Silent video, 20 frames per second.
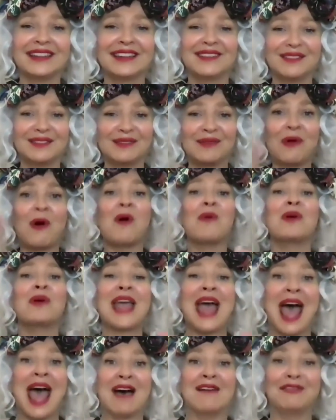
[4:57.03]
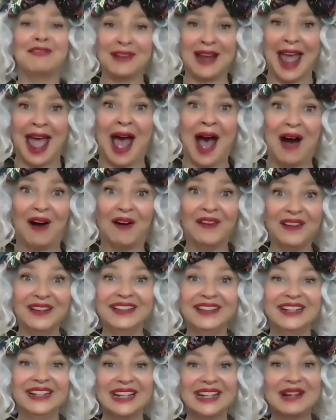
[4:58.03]
what we have now.
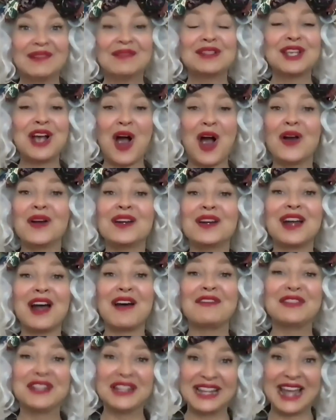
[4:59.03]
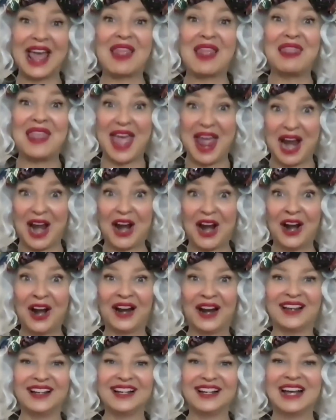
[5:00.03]
It was hard enough to get there,
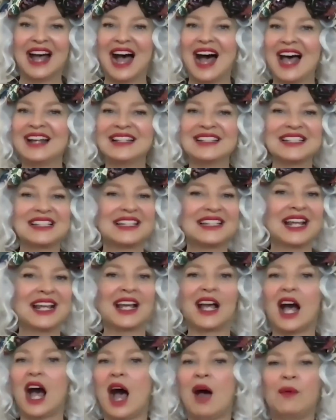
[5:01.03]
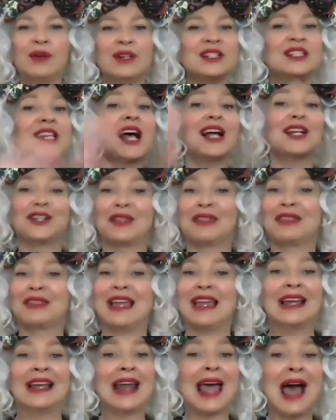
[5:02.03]
I just think I wouldn't touch a
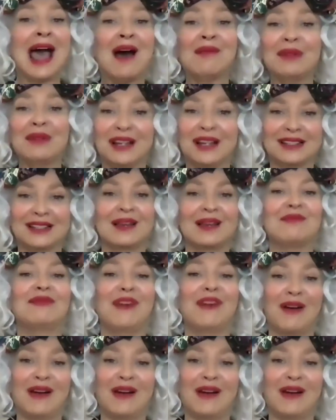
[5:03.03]
thing now because I'm very,